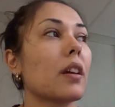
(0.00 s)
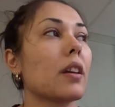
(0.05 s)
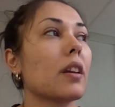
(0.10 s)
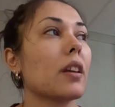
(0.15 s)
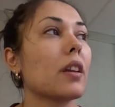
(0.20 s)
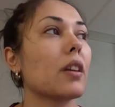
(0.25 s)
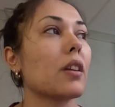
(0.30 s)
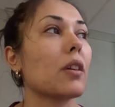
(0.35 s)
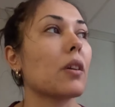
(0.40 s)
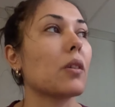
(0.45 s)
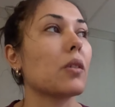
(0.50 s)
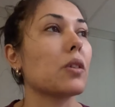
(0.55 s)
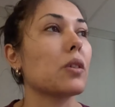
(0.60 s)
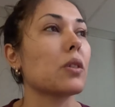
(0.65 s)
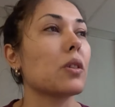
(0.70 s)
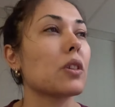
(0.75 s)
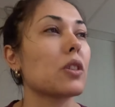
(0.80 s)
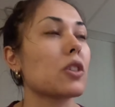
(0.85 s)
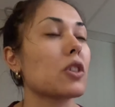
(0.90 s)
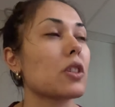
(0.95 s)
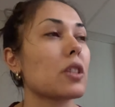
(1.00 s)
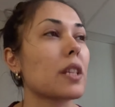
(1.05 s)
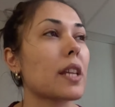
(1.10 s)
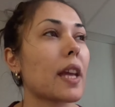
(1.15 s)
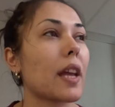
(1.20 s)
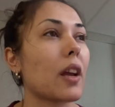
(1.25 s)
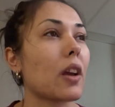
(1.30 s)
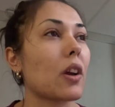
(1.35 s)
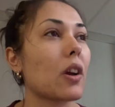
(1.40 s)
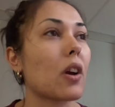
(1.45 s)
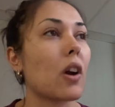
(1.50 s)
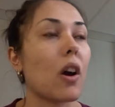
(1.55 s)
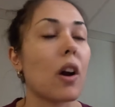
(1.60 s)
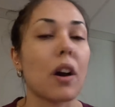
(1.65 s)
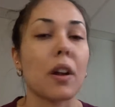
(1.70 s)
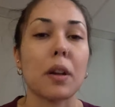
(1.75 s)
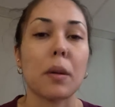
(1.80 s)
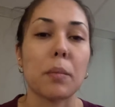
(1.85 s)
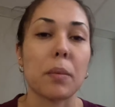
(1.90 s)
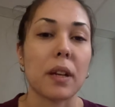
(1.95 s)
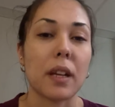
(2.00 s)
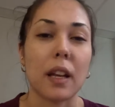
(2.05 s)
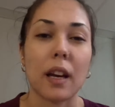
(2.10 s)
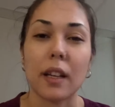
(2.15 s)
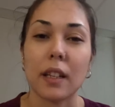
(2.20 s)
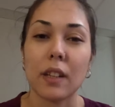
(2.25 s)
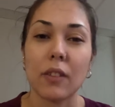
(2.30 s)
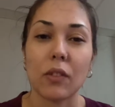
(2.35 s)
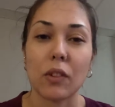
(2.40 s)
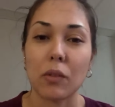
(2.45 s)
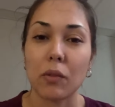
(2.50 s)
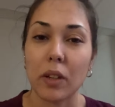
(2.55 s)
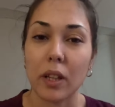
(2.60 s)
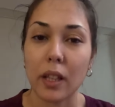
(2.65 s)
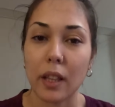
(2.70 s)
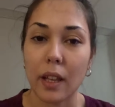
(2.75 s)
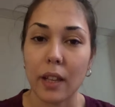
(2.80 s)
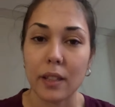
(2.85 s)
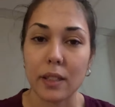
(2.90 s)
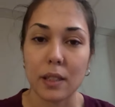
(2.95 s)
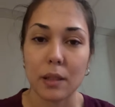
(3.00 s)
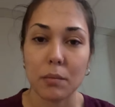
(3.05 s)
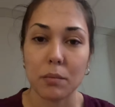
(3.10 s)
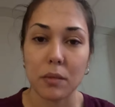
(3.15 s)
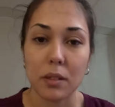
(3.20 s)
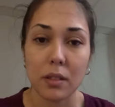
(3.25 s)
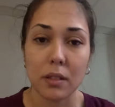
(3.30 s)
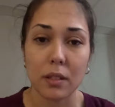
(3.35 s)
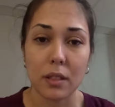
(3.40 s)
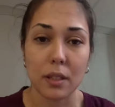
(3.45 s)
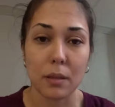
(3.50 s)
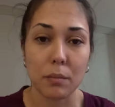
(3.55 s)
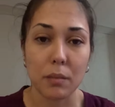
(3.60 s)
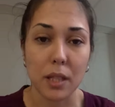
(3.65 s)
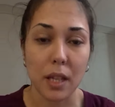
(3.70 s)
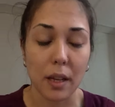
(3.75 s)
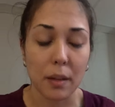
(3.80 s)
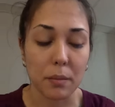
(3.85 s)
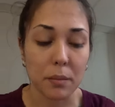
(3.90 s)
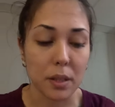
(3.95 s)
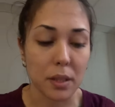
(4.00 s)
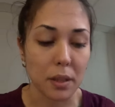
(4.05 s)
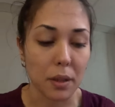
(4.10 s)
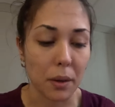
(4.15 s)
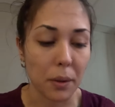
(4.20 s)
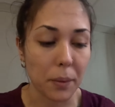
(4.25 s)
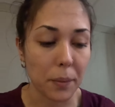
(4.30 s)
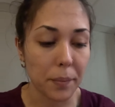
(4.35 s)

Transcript: you know, you could just get caught up and not even realize sometimes. So